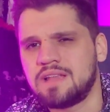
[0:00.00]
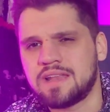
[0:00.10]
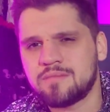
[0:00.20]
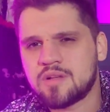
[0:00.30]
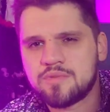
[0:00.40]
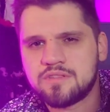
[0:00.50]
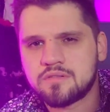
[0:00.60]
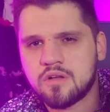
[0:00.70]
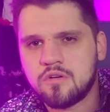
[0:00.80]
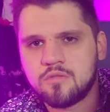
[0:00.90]
A lot of them come with
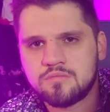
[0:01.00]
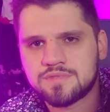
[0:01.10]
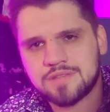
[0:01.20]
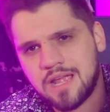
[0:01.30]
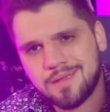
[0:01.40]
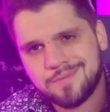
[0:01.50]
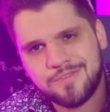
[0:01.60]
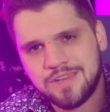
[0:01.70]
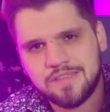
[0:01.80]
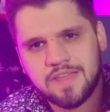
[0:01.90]
little combs uh,
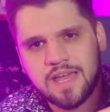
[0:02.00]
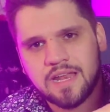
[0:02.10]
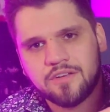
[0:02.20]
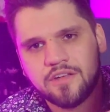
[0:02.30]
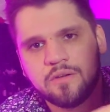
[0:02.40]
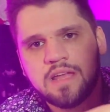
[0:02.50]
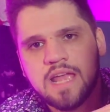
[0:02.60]
if you need that, I don't know.